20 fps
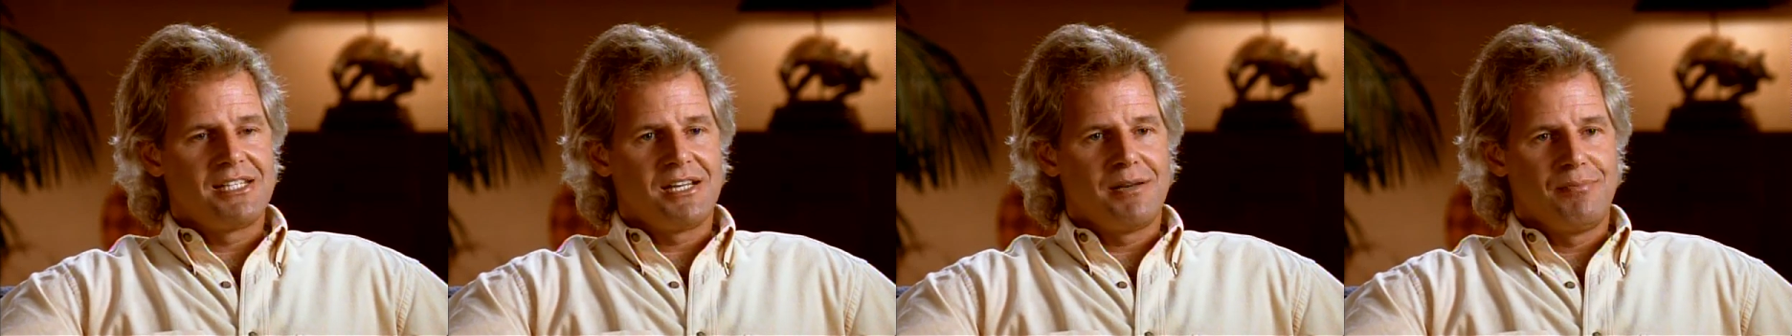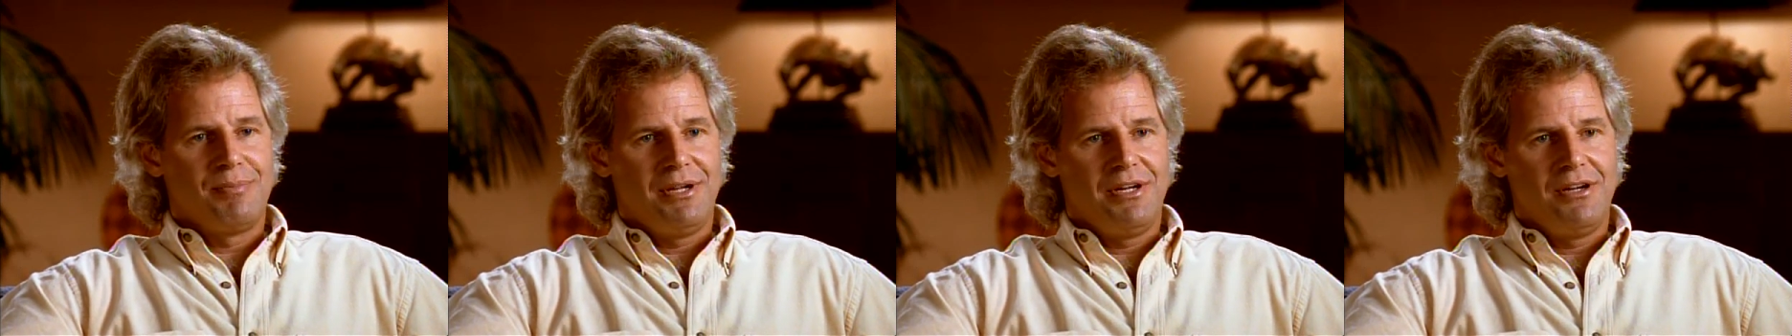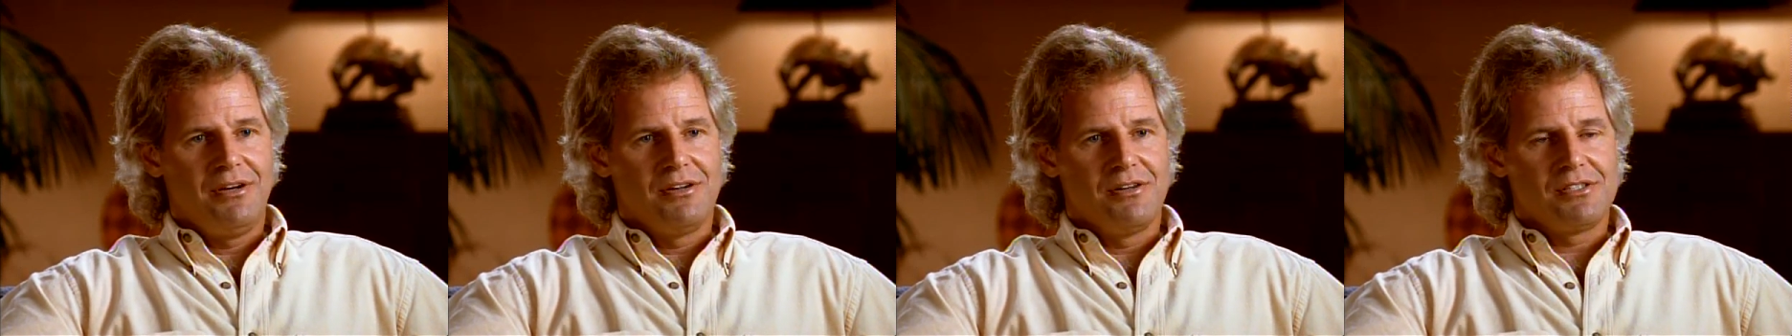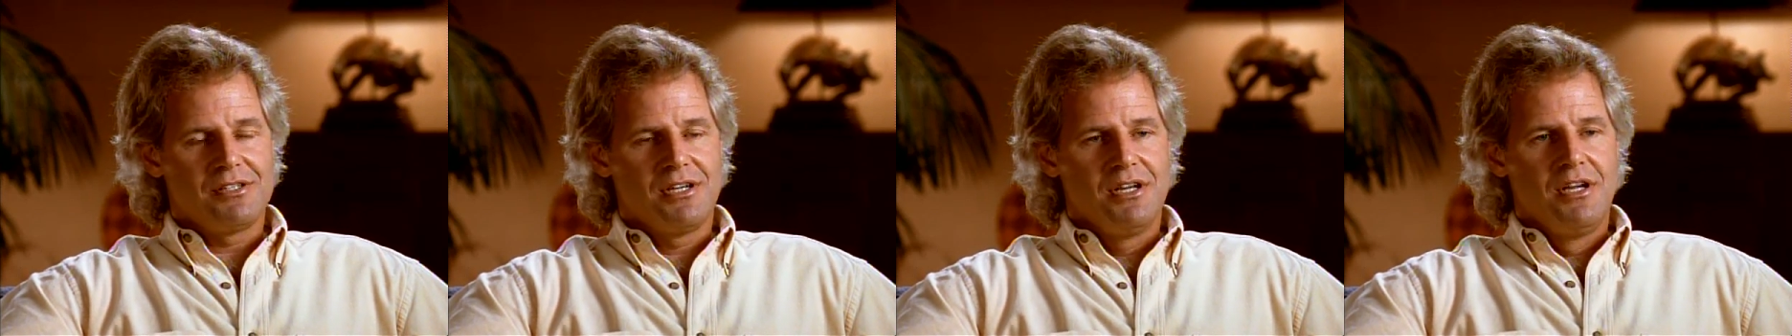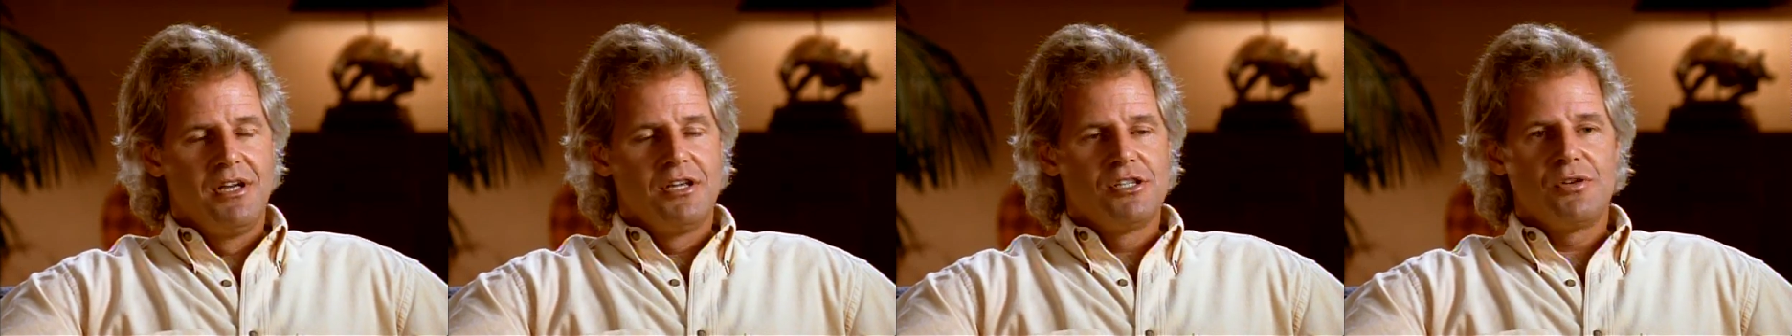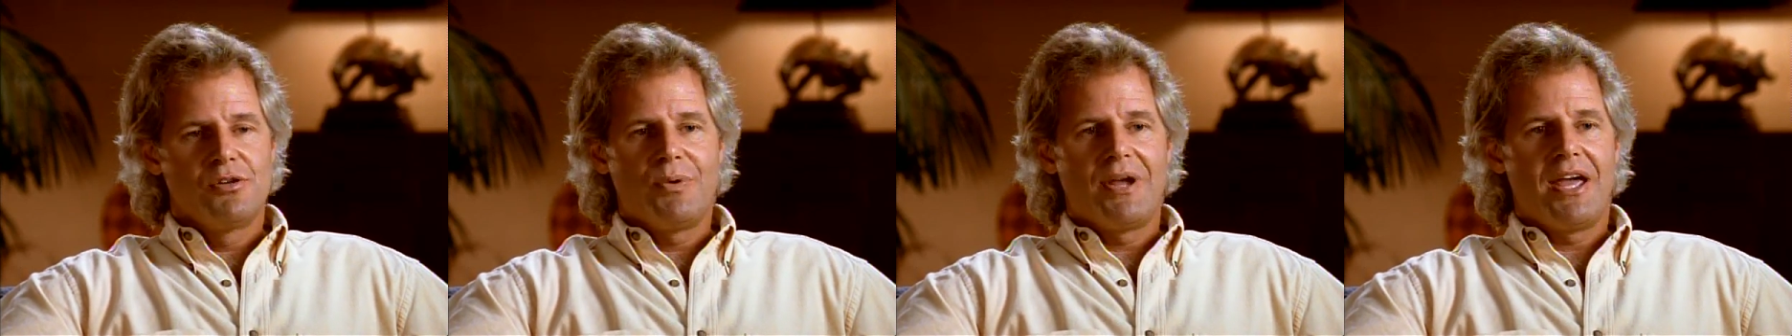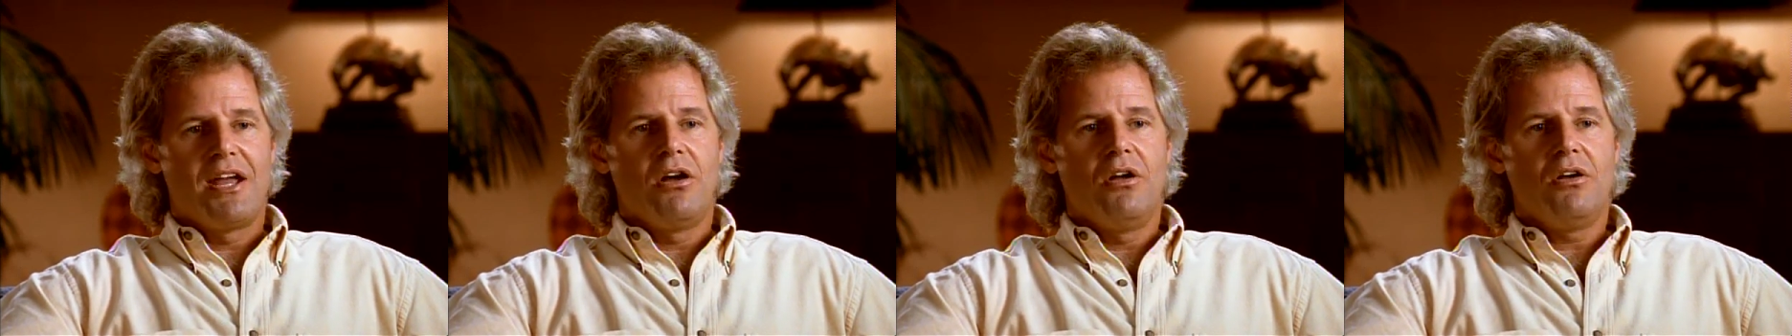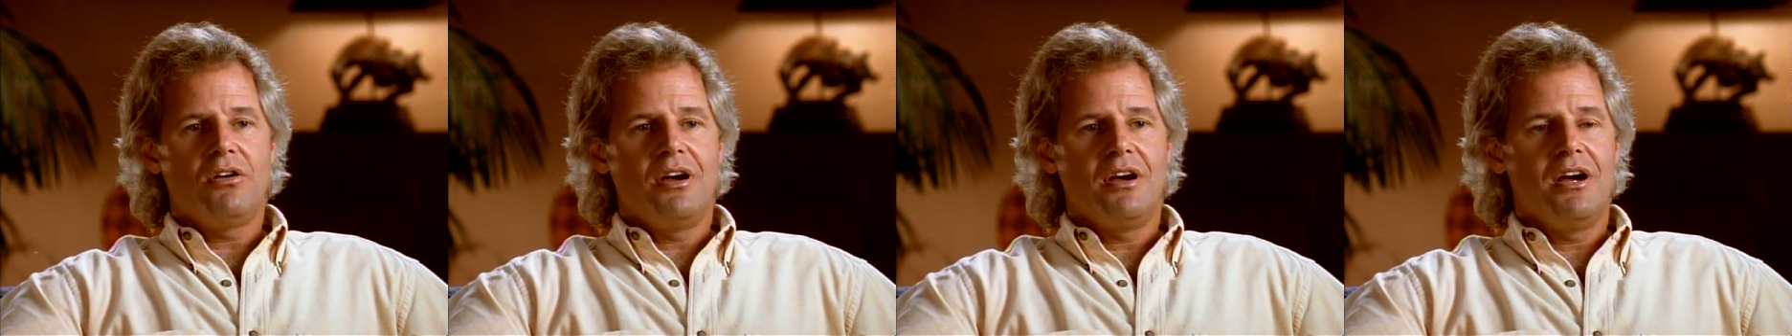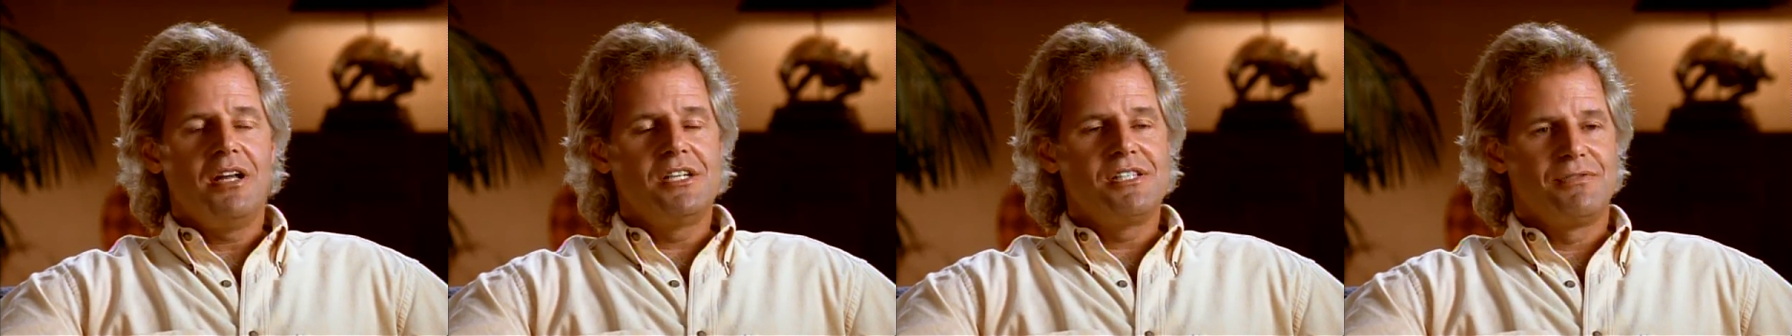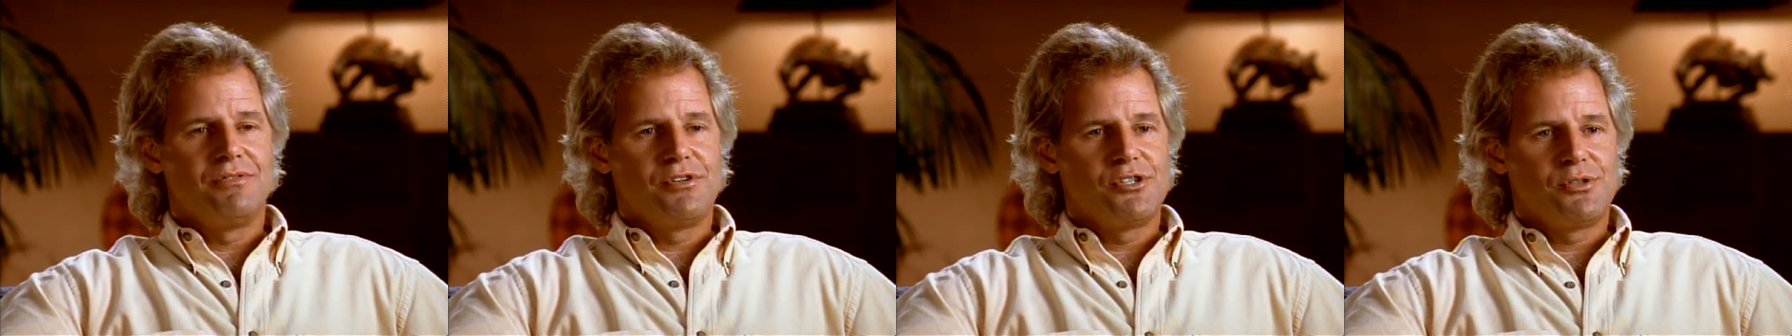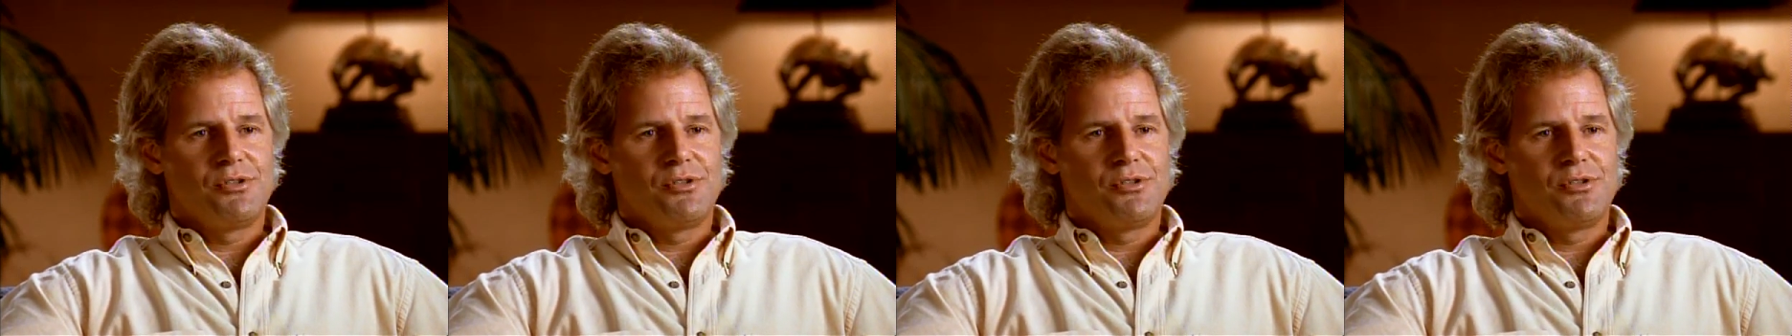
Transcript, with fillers: as it appears. So we had all kinds of